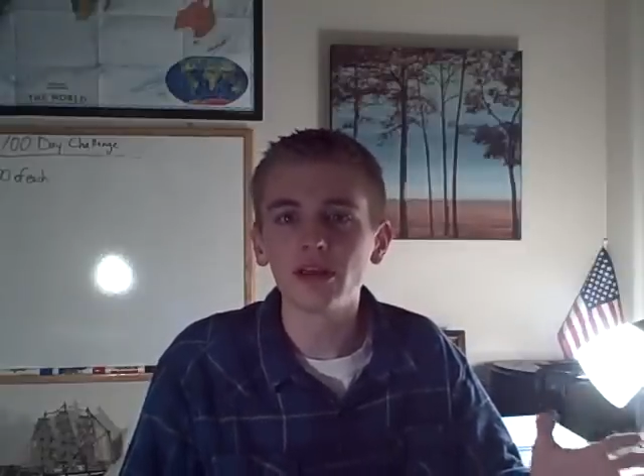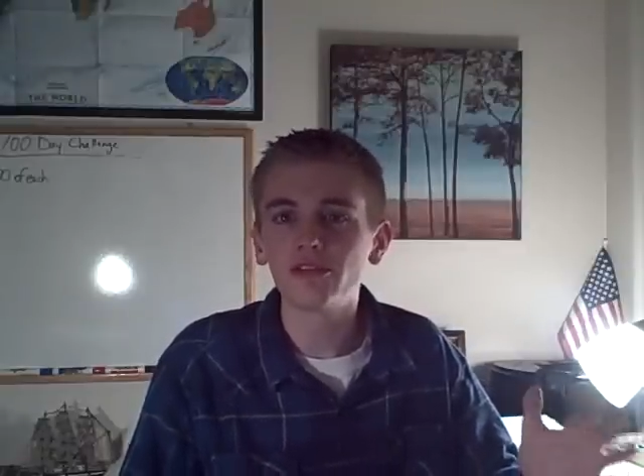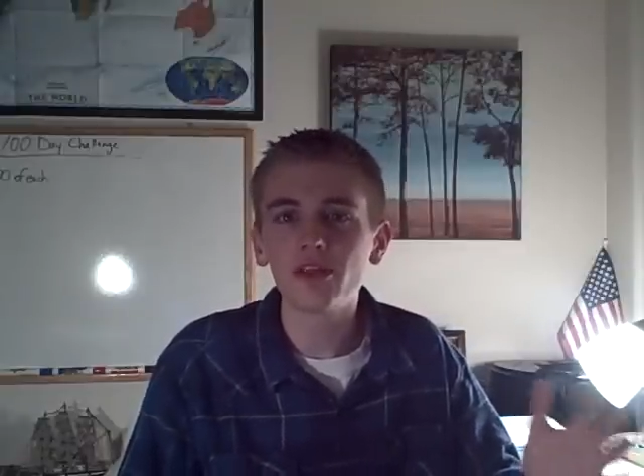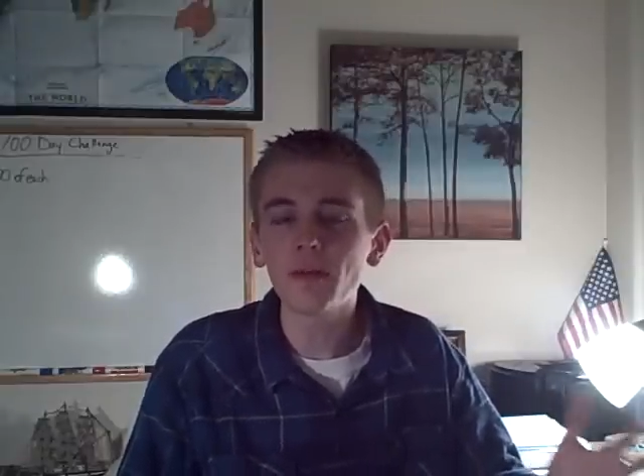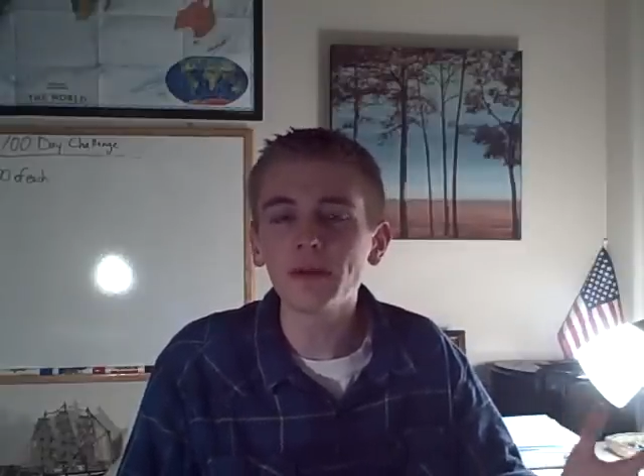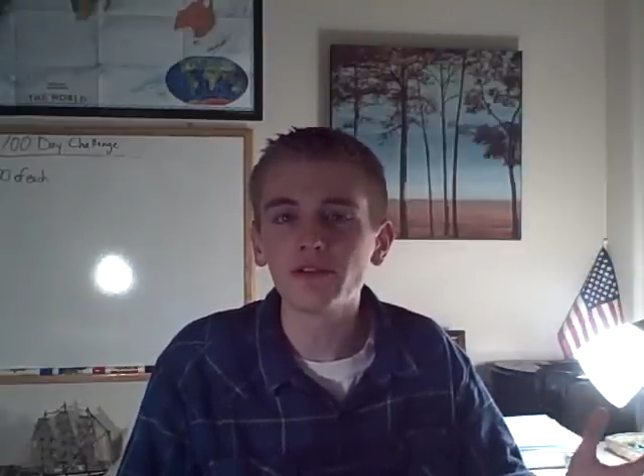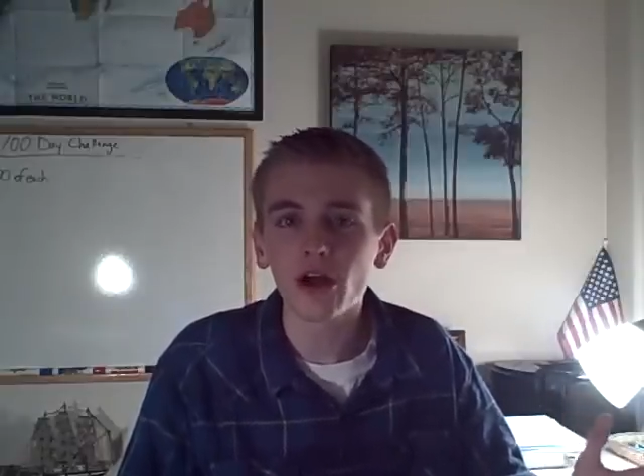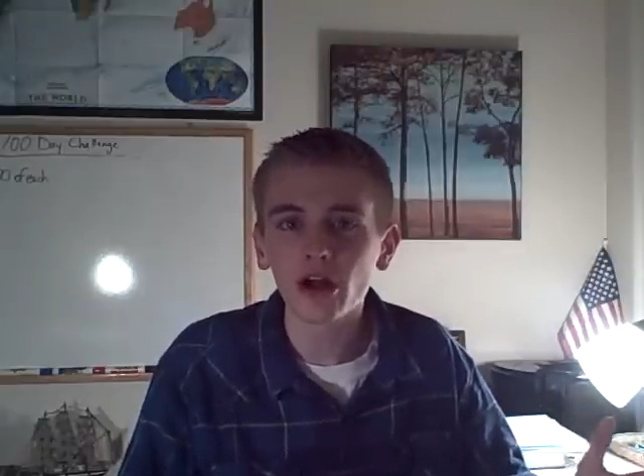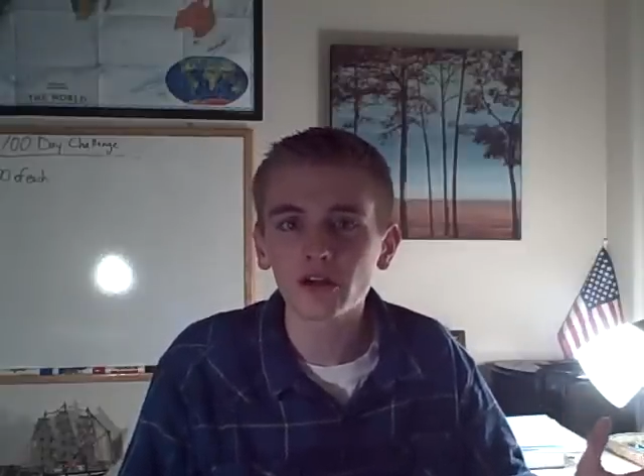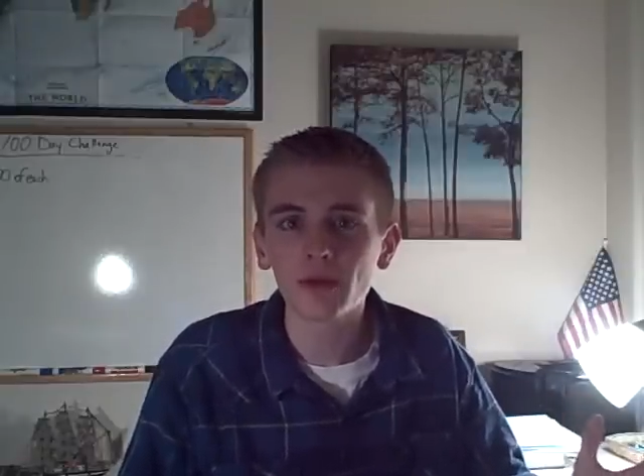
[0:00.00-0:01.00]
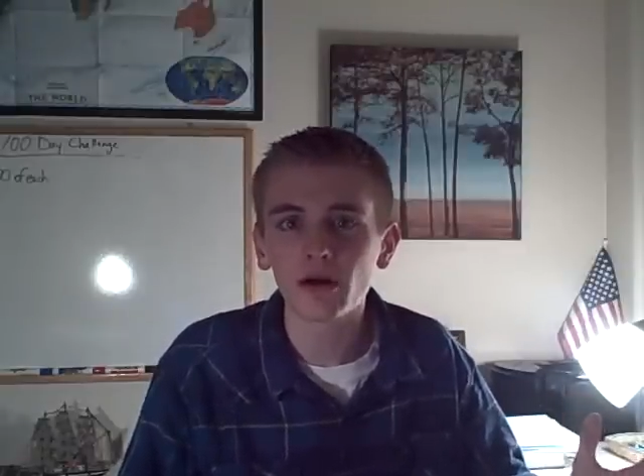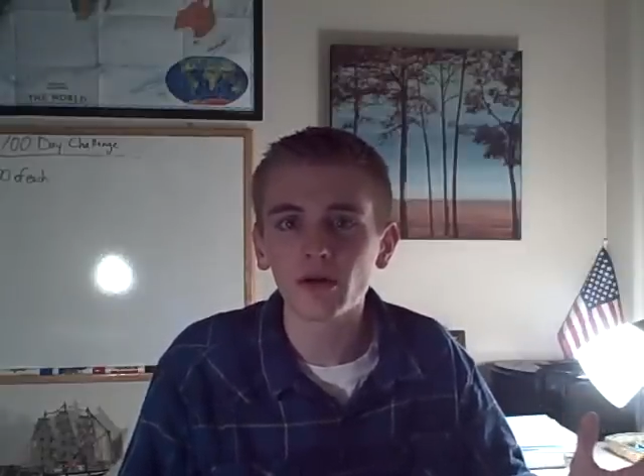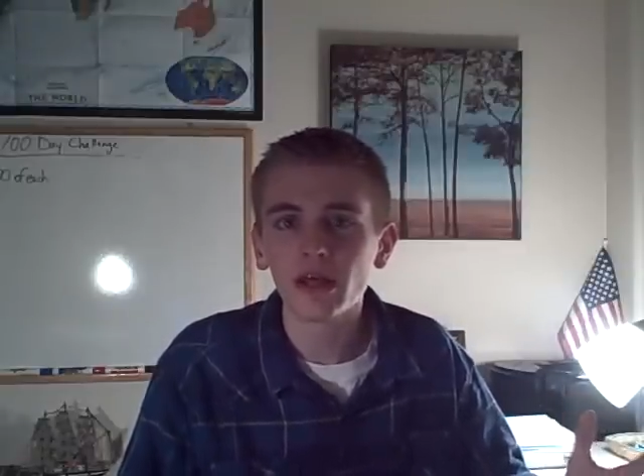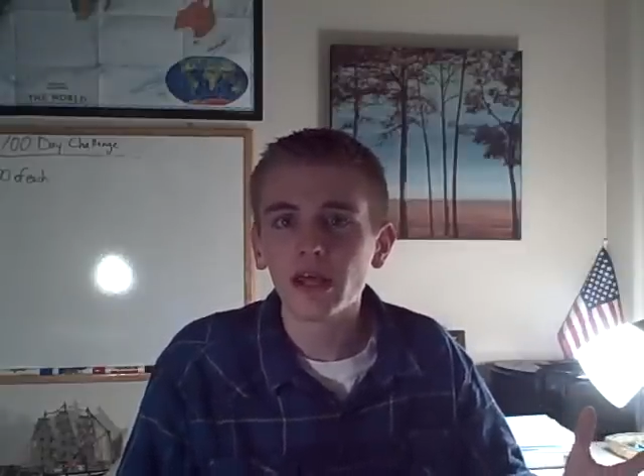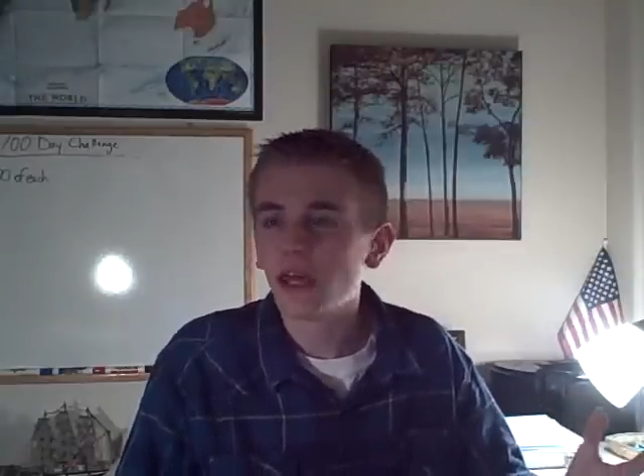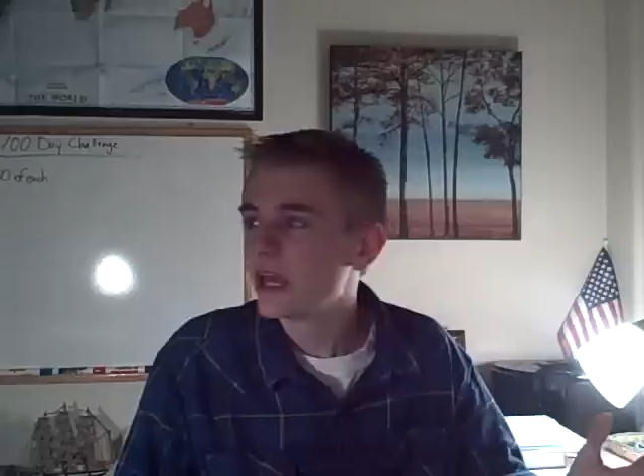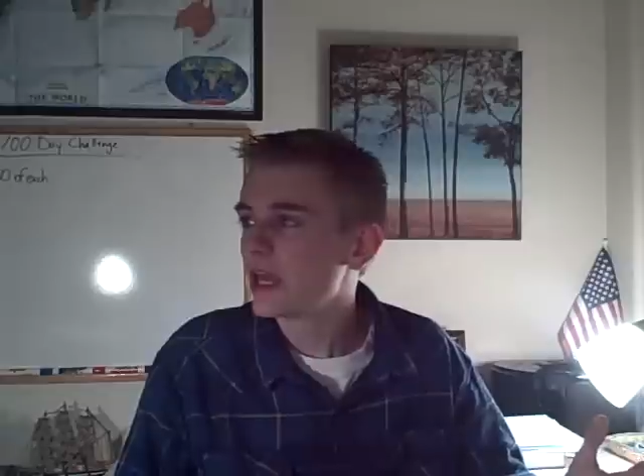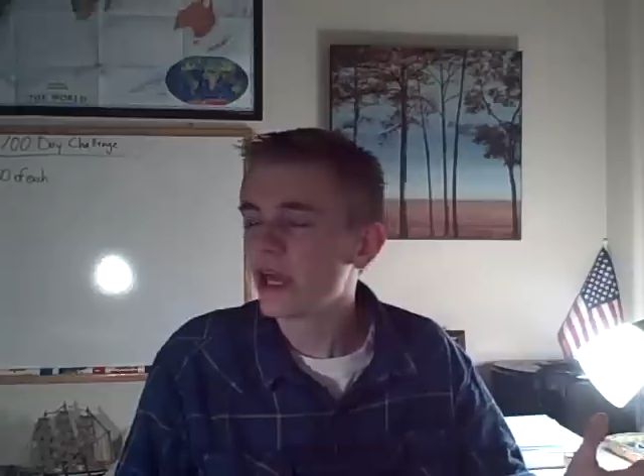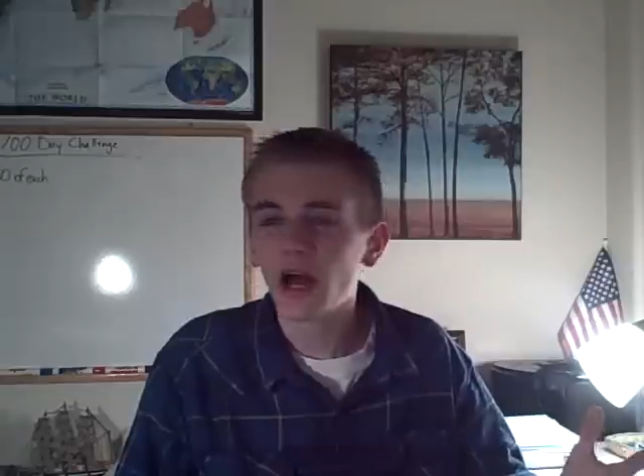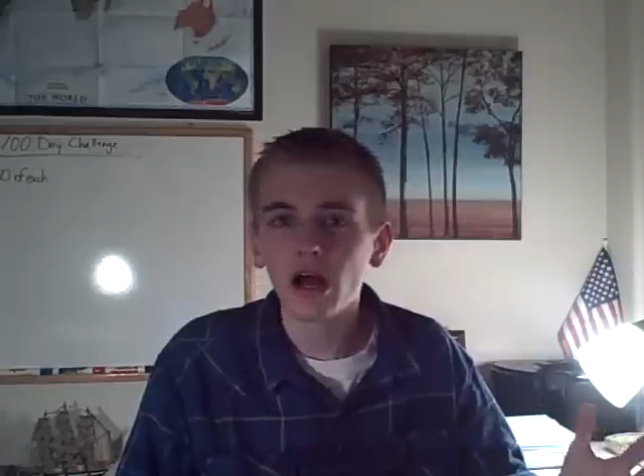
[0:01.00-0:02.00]
and it's not being talked about
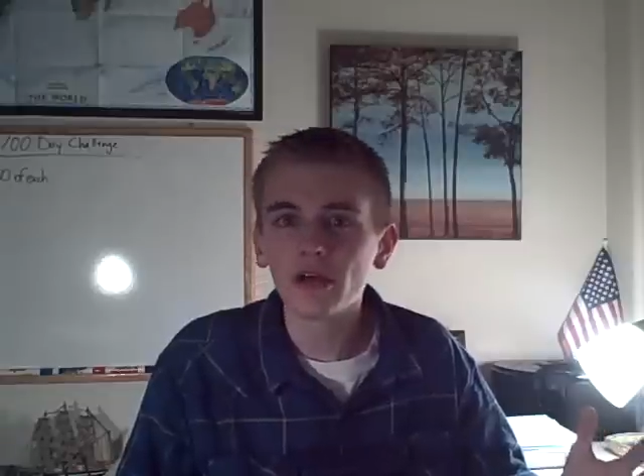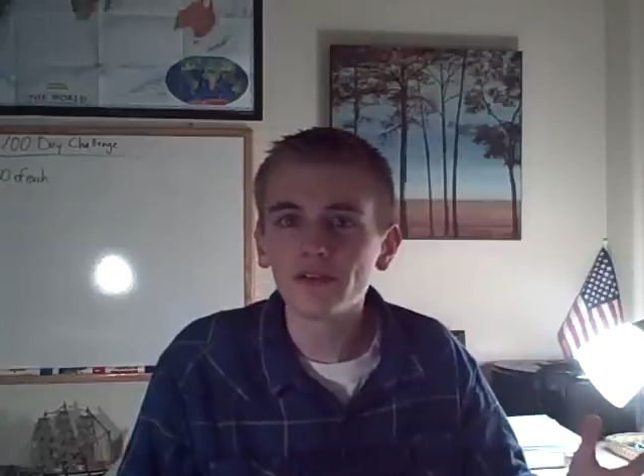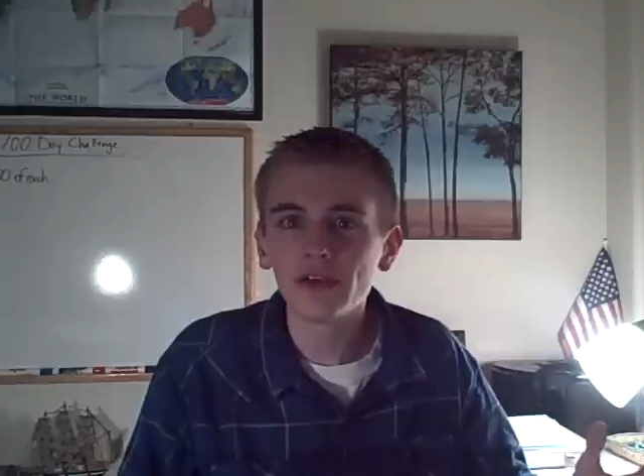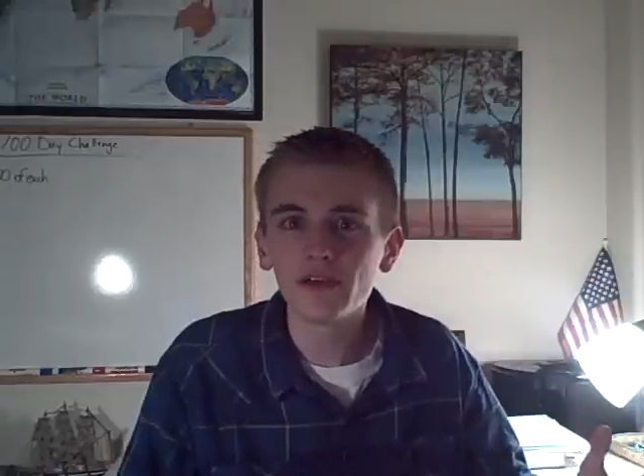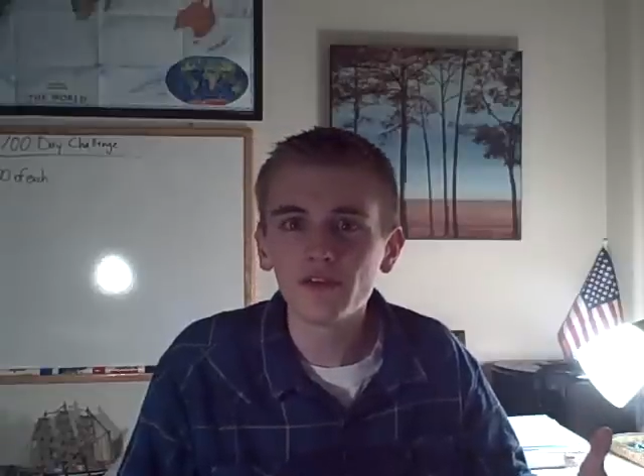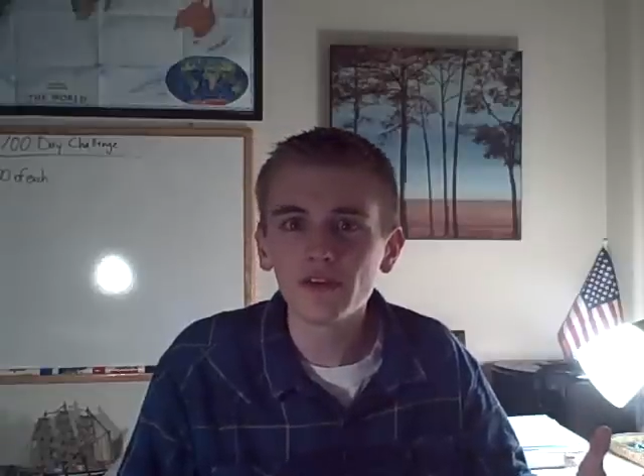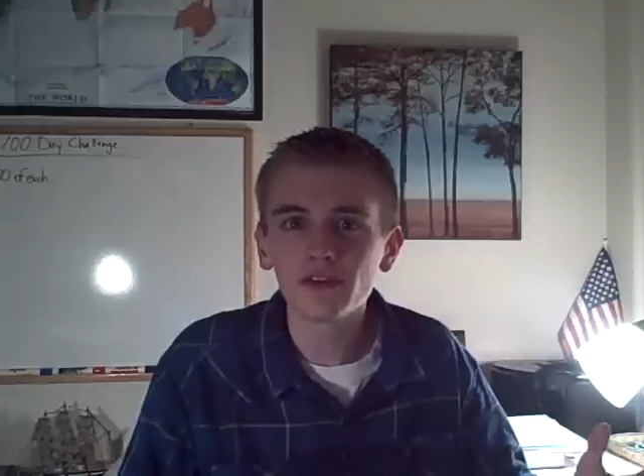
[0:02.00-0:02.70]
on TV.